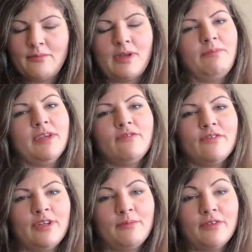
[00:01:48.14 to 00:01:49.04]
And my pick
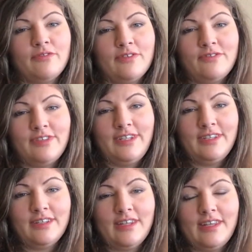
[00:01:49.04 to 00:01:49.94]
for number
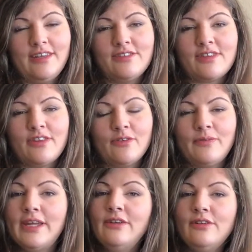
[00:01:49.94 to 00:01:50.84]
15 is The
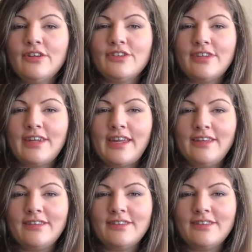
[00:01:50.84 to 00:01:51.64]
Way You Look Tonight.